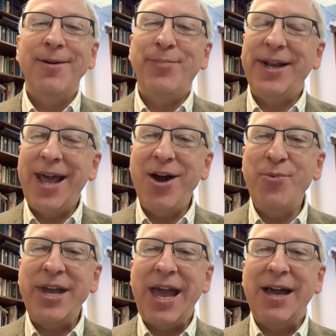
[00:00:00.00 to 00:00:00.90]
But now
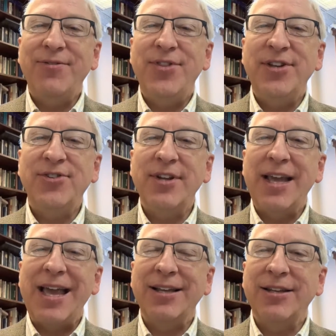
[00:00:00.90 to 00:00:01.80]
we have this
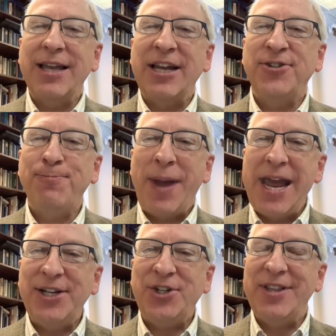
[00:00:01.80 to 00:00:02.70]

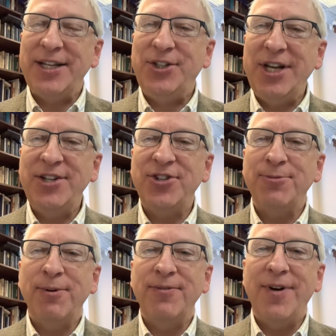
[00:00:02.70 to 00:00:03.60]
expansion that Jesus
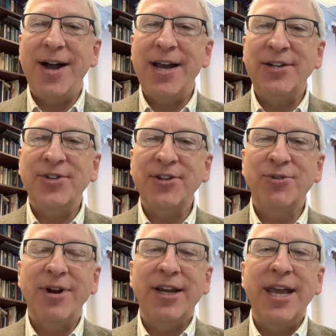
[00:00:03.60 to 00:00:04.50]
provides, as
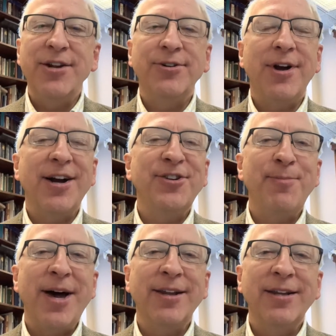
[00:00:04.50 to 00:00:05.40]
Craig Keener talks
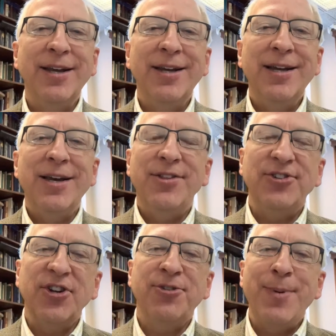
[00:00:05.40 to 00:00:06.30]
about it,
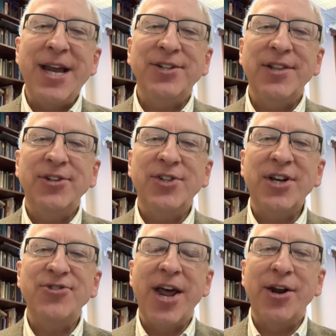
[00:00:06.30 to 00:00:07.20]
this expansion that
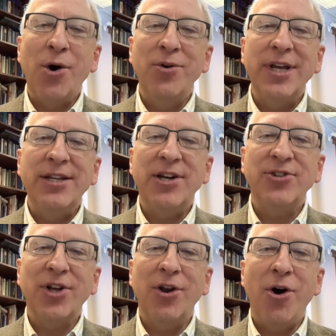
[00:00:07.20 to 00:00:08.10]
says not only
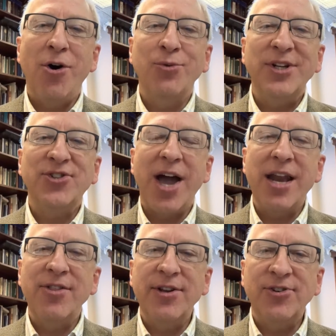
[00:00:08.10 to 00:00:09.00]
does the law
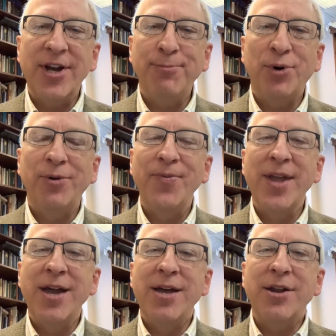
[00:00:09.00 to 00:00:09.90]
reside in the temple,
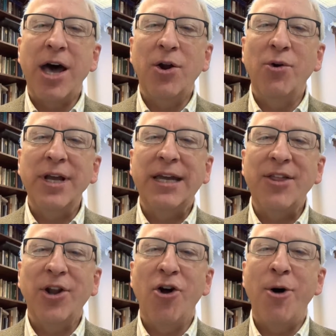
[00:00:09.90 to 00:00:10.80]
not only
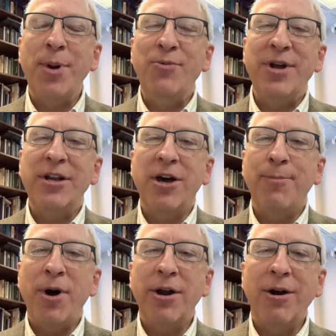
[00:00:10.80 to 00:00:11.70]
can the law be written out
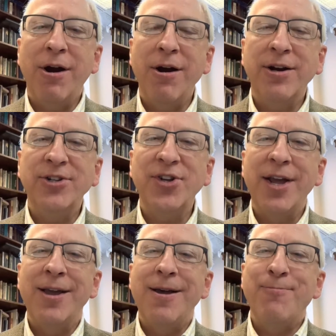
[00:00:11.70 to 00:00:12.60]
upon our hearts,
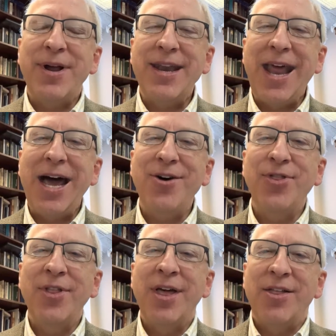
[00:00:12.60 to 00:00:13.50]
but now
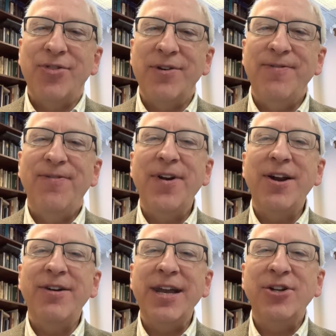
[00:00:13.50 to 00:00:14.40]
the
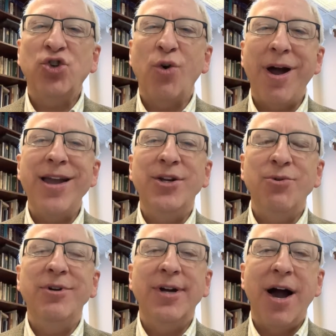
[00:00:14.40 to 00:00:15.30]
very
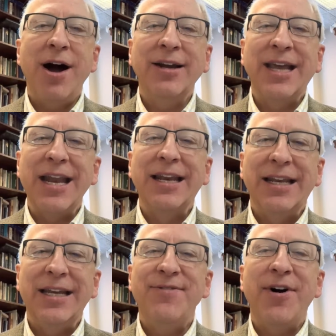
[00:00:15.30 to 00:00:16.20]
triune God
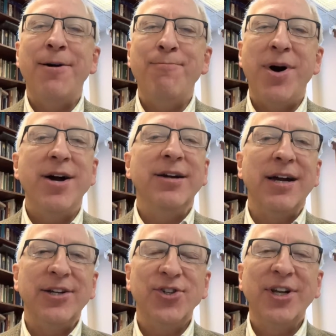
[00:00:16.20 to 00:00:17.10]
can live among
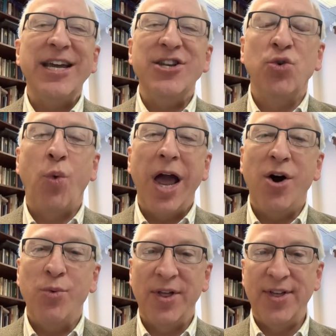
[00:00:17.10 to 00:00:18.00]
us, can
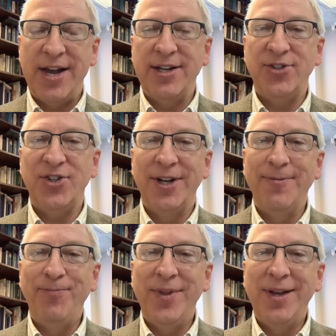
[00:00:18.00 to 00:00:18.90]
dwell with us.
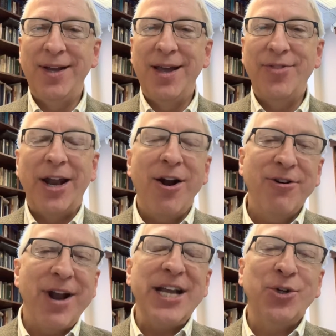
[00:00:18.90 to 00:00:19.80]
That our
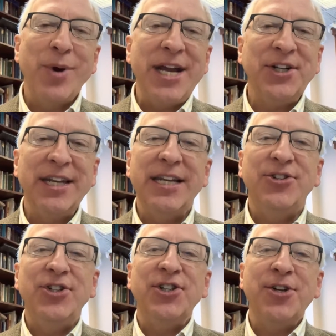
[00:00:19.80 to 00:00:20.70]
graduation
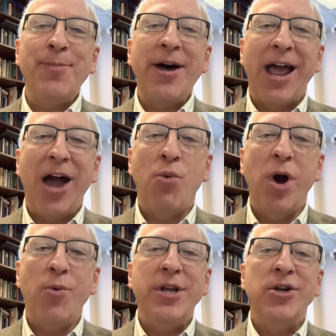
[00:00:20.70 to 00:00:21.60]
isn't just about how
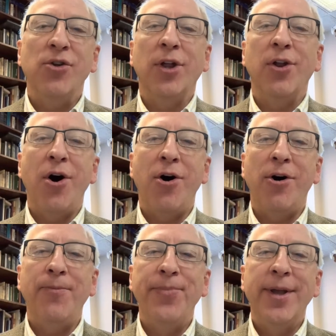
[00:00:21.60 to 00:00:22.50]
well we know the
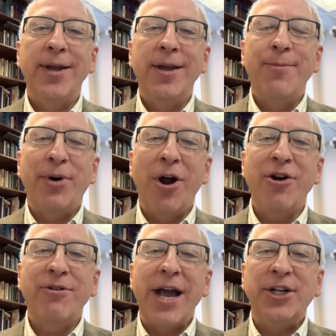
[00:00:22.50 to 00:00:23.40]
law, but
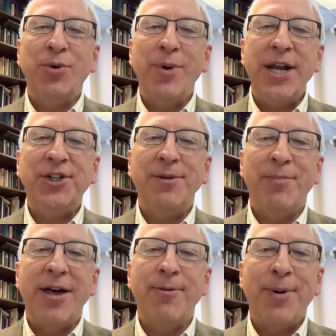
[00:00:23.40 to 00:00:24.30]
our graduation
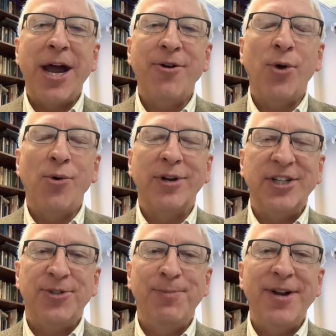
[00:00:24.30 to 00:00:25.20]
by the power of the Holy
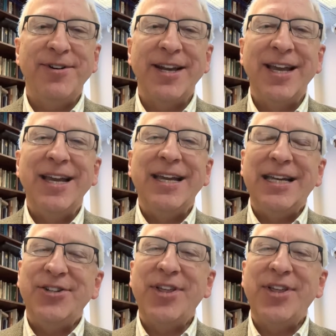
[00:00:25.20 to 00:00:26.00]
Spirit is